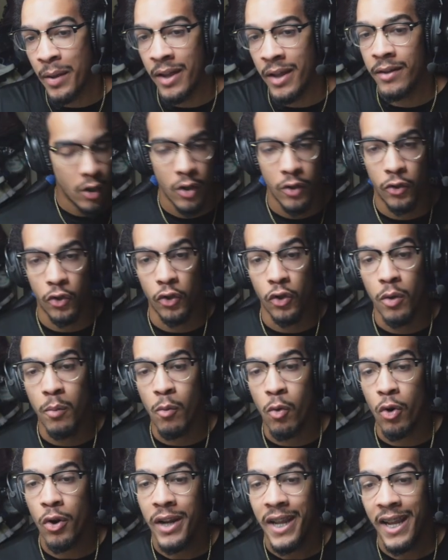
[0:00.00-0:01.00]
So the more
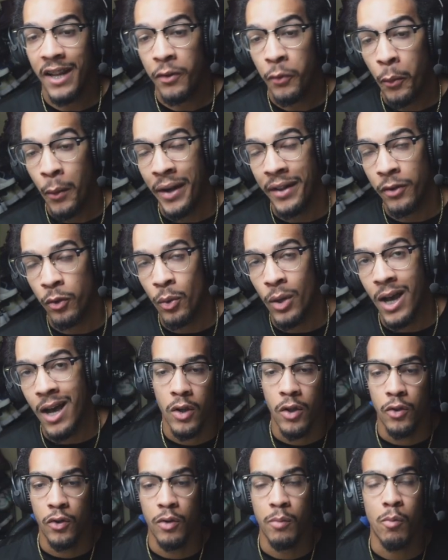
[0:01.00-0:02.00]
hit rate you have, the
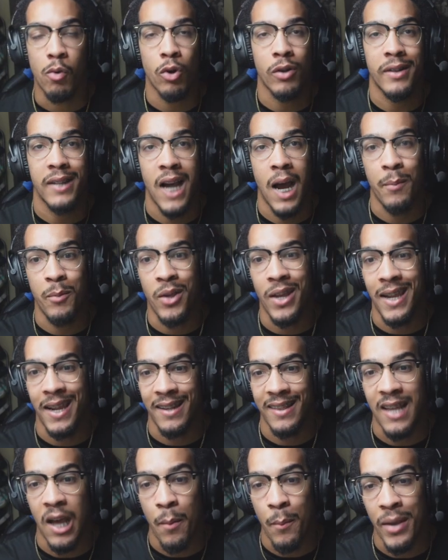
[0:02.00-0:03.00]
more time the hit
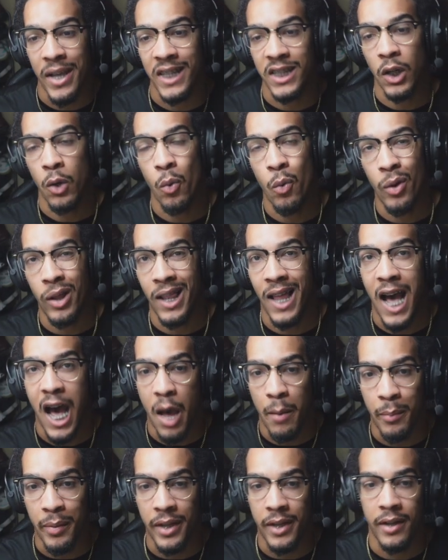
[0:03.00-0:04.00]
damage will
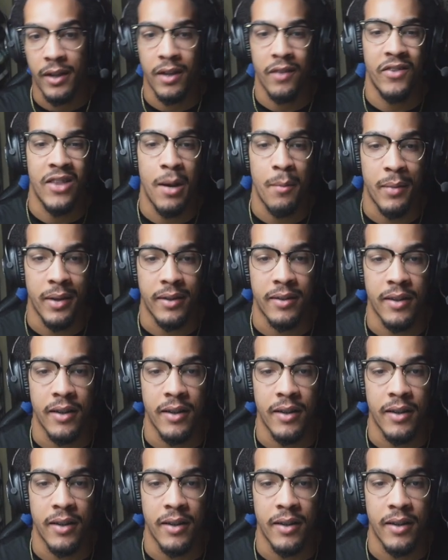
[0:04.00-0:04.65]
happen, if that makes sense.